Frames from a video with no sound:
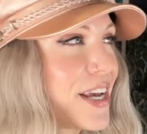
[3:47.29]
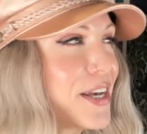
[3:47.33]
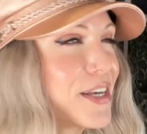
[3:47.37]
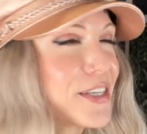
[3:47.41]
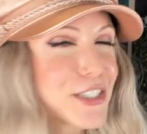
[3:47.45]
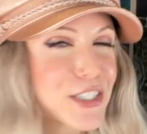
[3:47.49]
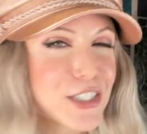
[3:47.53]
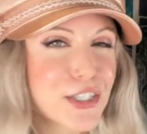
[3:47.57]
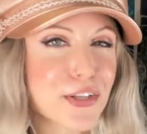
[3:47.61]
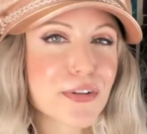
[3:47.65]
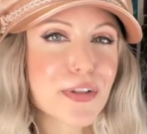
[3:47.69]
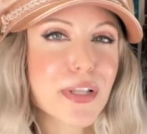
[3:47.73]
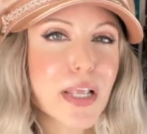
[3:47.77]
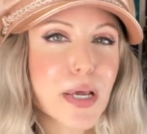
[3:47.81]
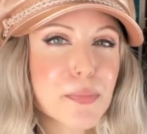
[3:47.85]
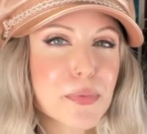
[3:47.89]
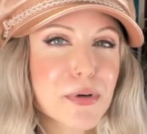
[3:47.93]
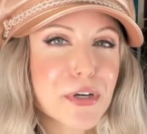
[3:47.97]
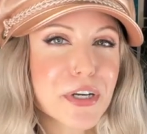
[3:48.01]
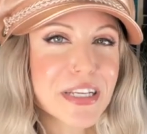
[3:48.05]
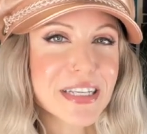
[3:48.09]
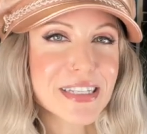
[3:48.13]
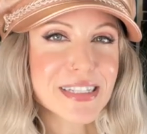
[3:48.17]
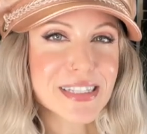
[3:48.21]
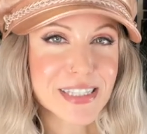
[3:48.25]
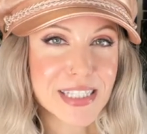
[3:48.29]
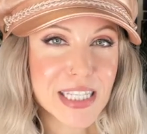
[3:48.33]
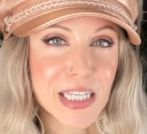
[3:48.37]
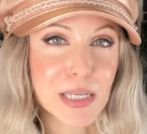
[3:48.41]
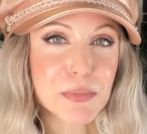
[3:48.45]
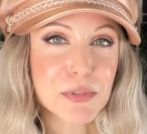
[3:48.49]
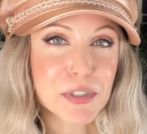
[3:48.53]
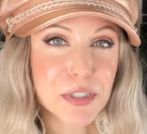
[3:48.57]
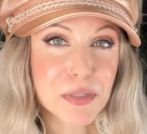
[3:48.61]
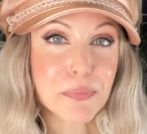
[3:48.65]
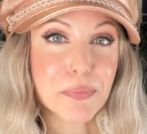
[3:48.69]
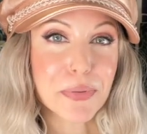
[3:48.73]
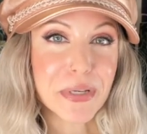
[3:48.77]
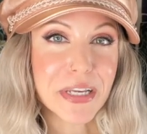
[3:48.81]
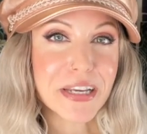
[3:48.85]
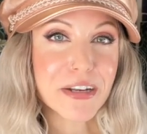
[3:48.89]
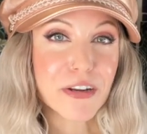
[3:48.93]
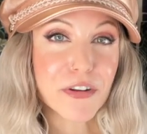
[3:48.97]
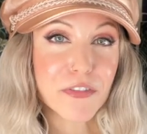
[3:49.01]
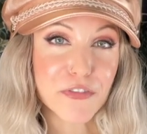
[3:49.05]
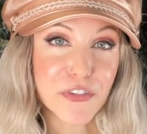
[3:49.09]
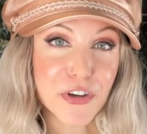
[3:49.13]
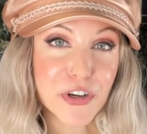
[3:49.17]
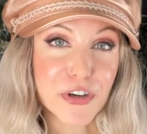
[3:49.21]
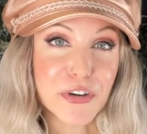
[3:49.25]
celebrities seem to be in
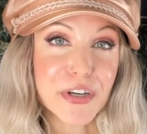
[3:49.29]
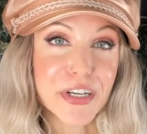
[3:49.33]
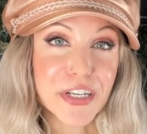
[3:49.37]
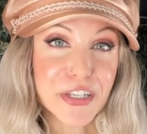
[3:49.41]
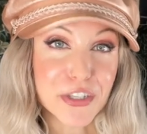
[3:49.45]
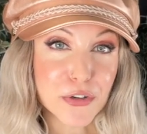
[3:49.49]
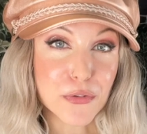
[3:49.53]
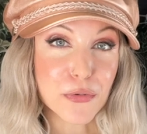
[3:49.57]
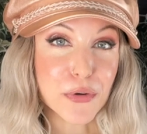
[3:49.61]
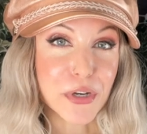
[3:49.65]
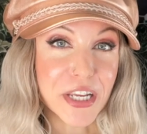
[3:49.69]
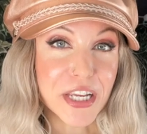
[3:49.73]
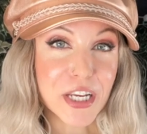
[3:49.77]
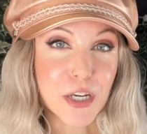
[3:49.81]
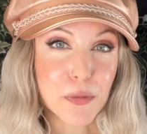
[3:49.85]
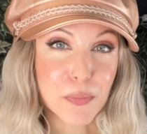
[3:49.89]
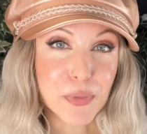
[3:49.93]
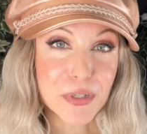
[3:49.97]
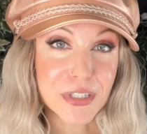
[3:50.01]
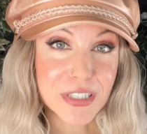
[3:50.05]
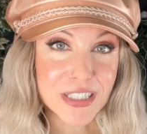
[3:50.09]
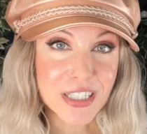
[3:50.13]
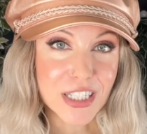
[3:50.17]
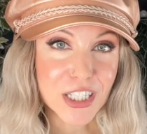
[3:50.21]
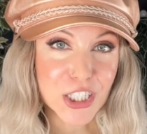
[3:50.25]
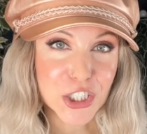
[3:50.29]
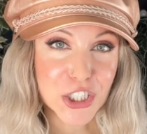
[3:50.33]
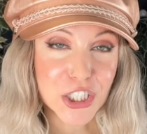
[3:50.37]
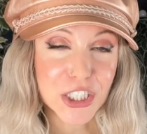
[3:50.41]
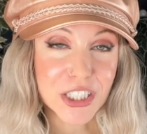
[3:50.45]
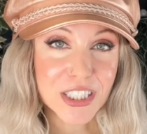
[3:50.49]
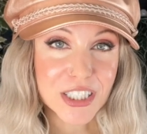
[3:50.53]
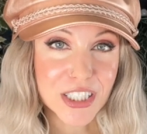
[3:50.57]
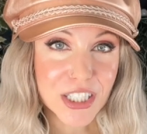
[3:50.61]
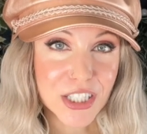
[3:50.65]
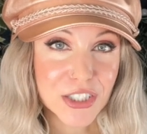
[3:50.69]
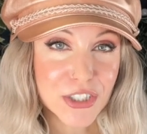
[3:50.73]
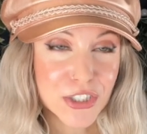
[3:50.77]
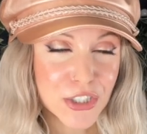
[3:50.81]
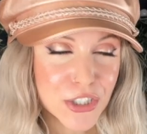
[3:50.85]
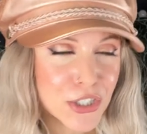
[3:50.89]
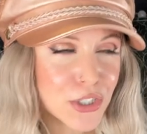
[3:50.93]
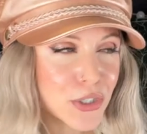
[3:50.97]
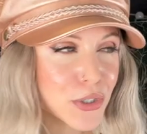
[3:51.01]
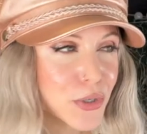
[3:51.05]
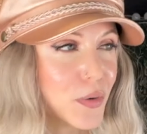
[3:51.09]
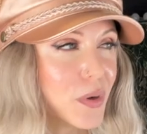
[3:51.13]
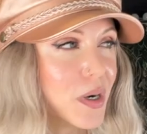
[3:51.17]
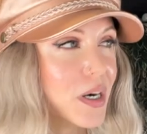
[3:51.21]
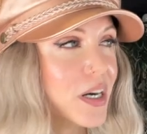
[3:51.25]
a very unique position to
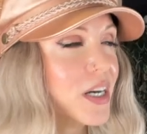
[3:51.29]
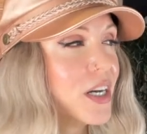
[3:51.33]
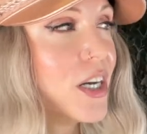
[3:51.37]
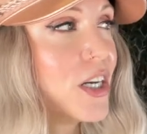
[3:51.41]
do.